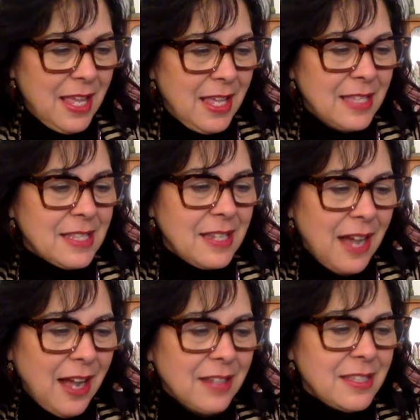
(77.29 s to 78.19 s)
Is
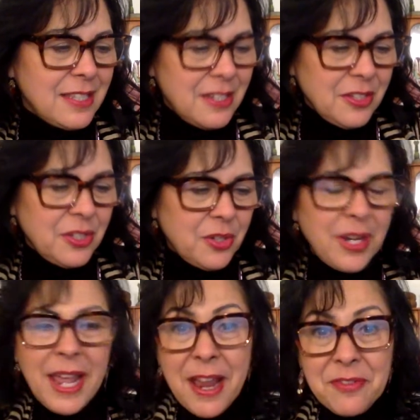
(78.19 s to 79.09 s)
God still
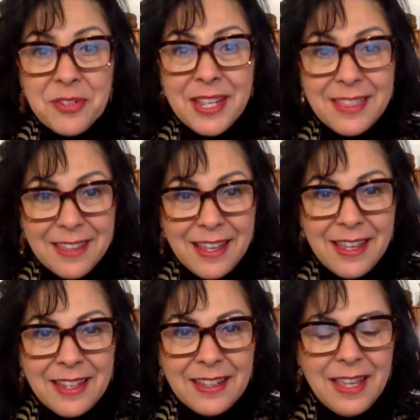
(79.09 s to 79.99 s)
your
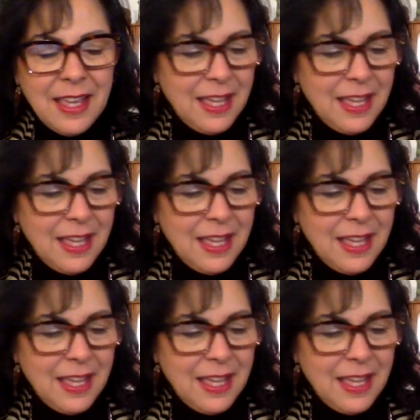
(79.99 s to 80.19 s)
everything?